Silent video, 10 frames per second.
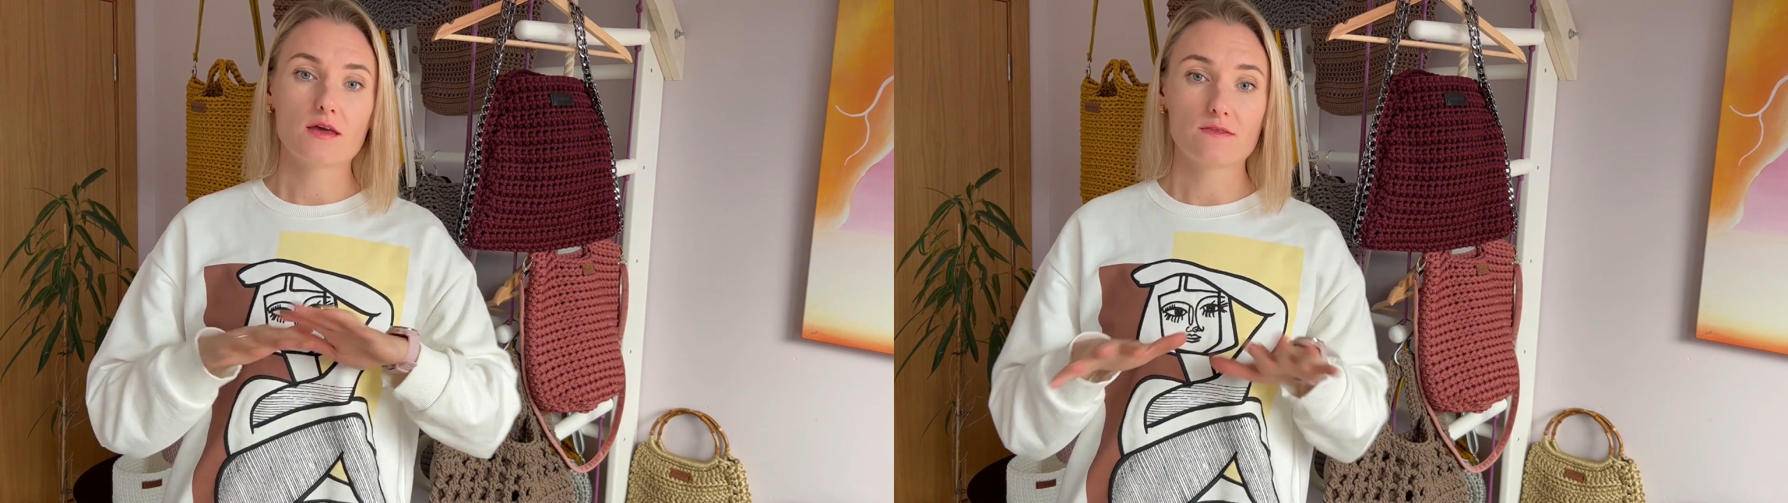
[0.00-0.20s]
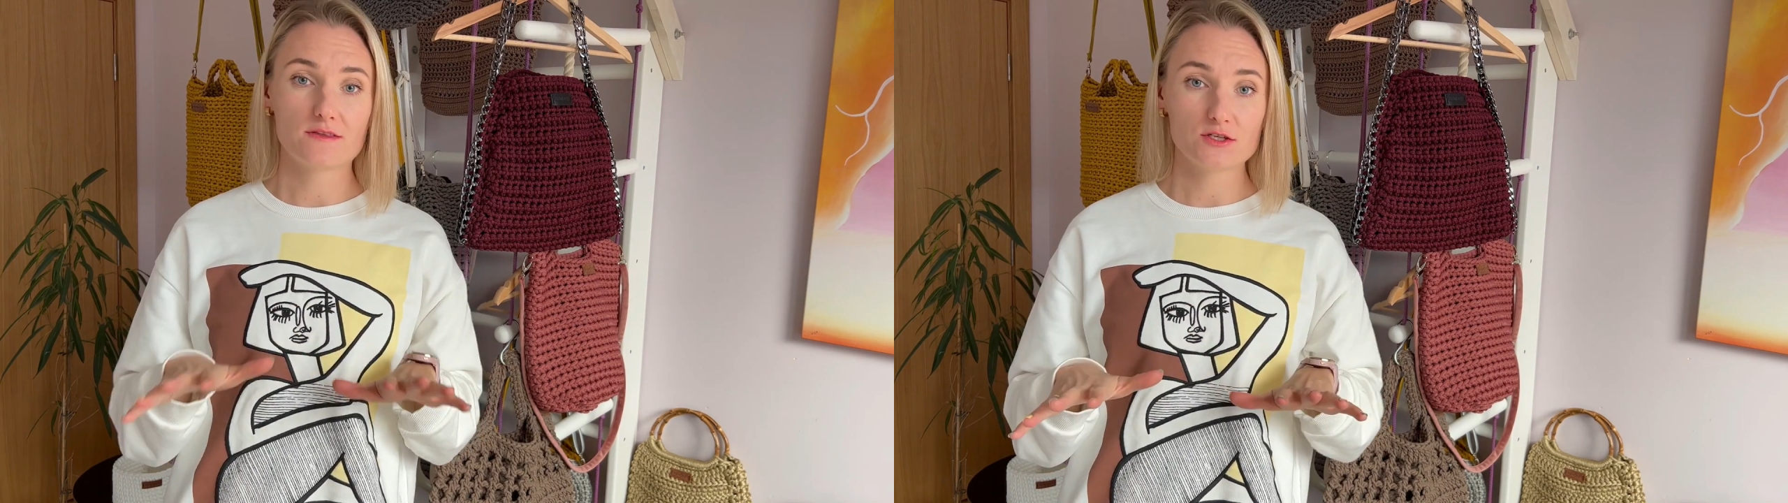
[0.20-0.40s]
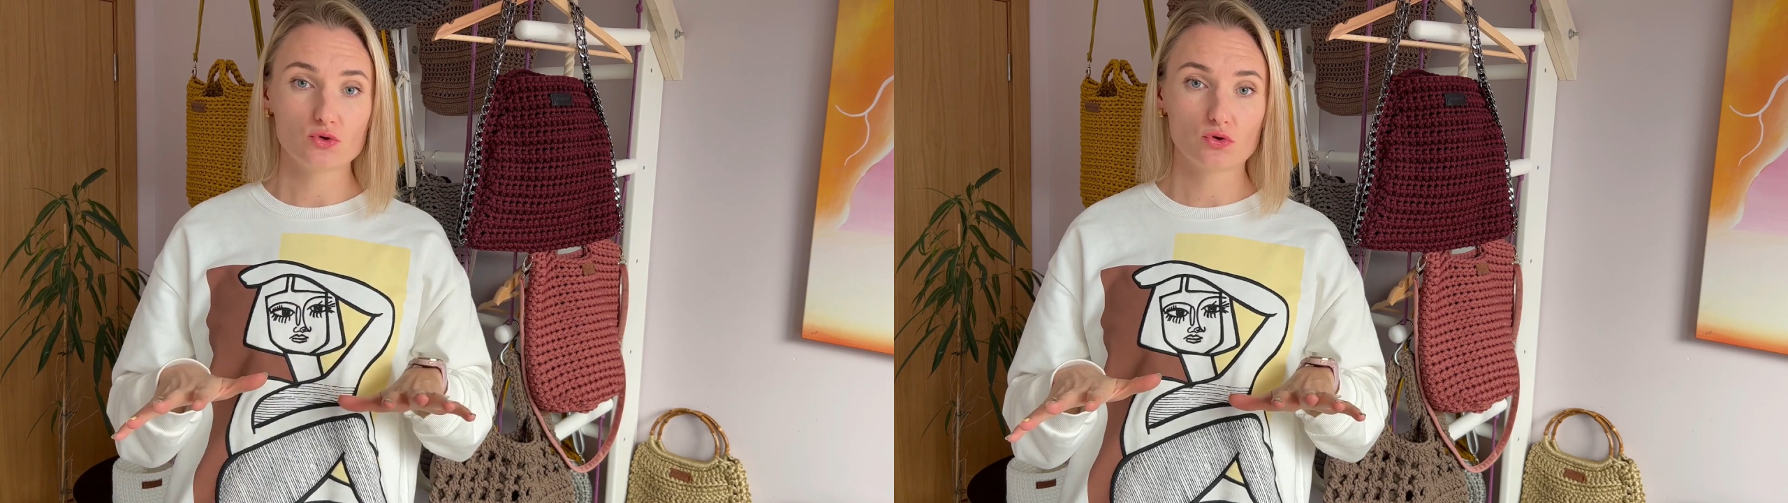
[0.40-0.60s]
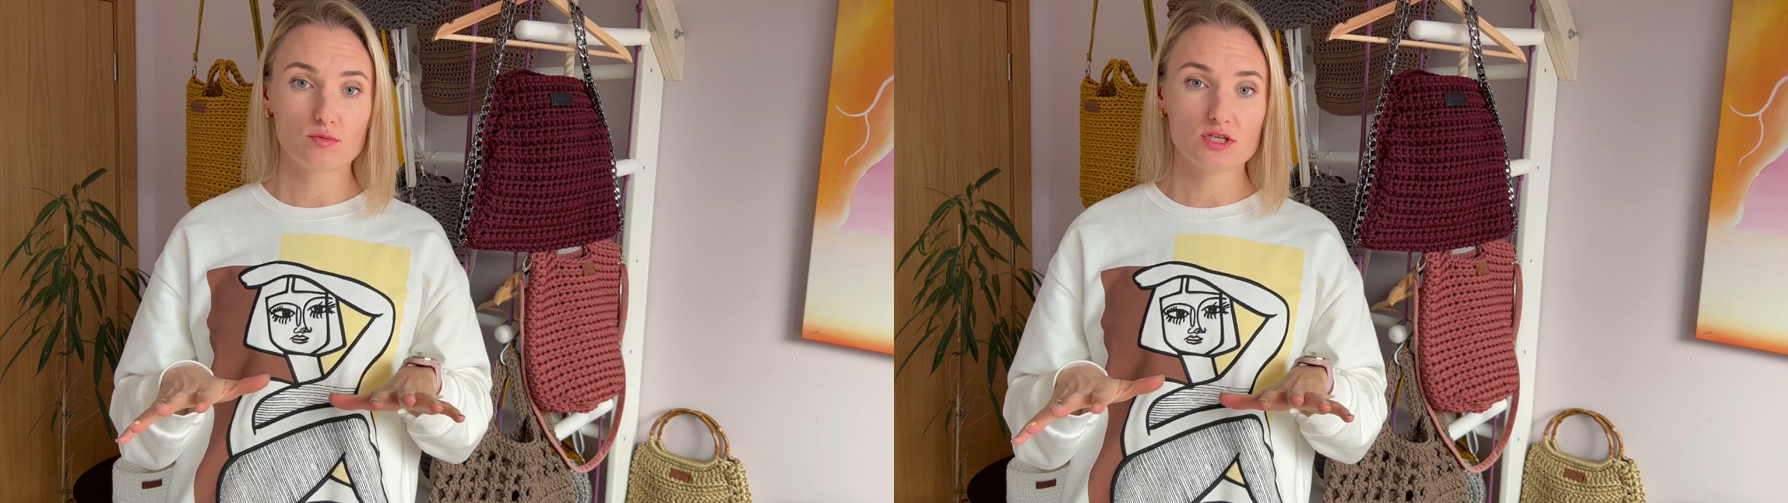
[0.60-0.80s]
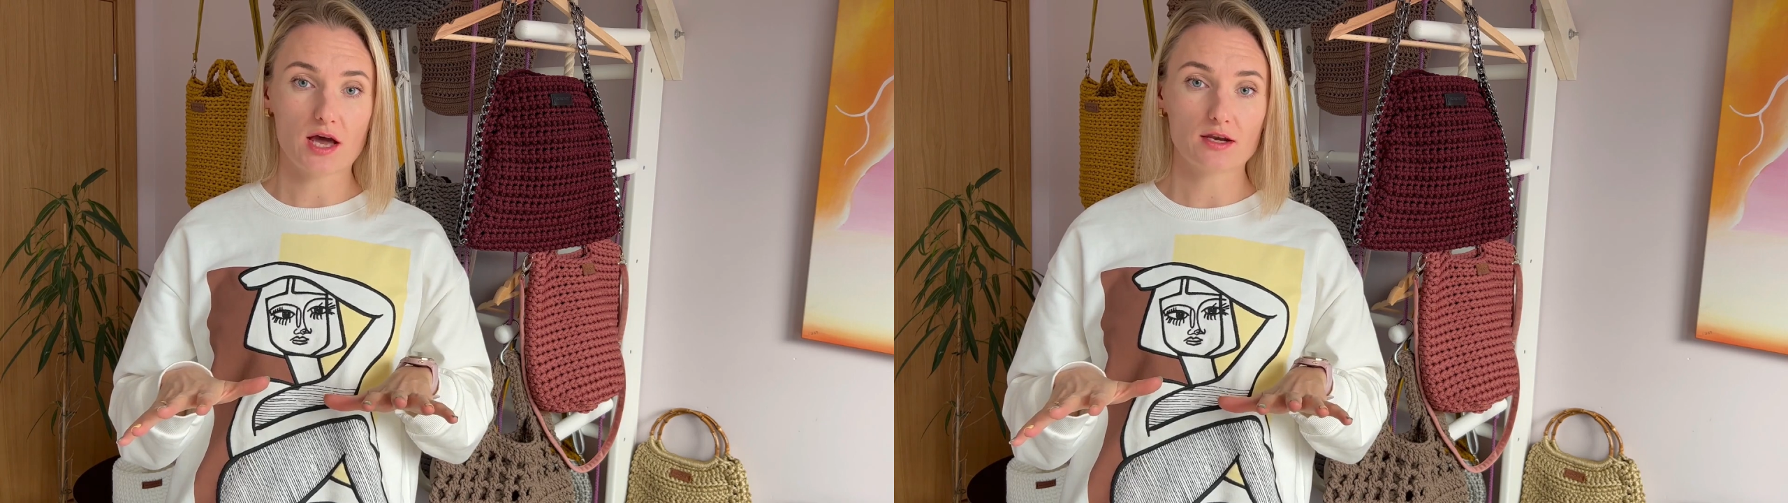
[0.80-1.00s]
In this YouTube
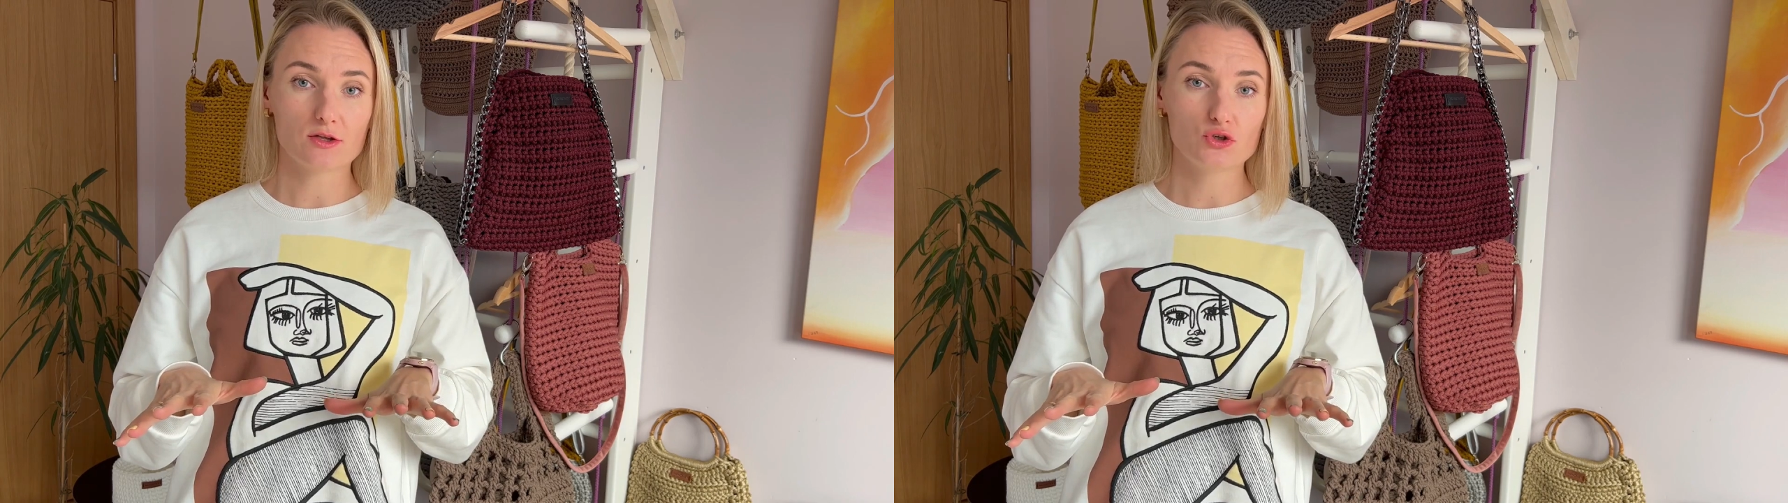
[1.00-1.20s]
channel,